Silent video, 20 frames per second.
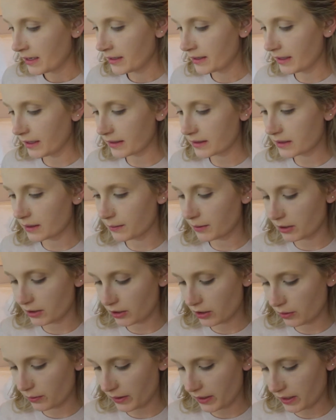Next I'm
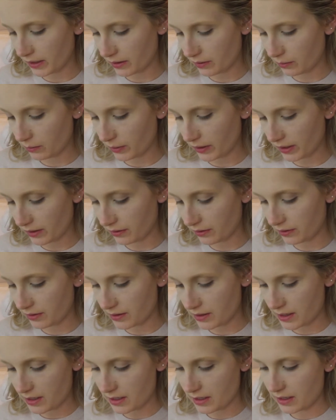gonna go in with
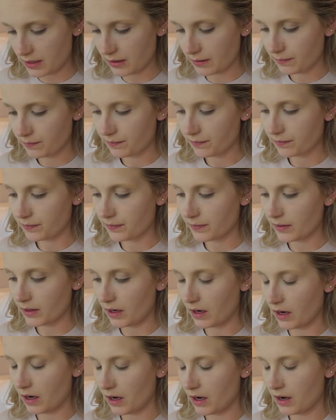the
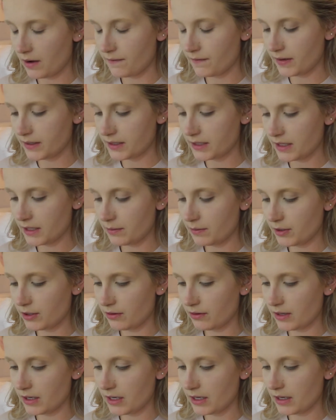Fenty
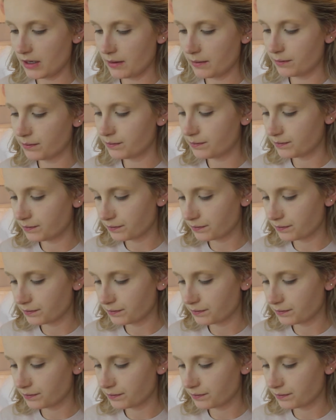Beauty.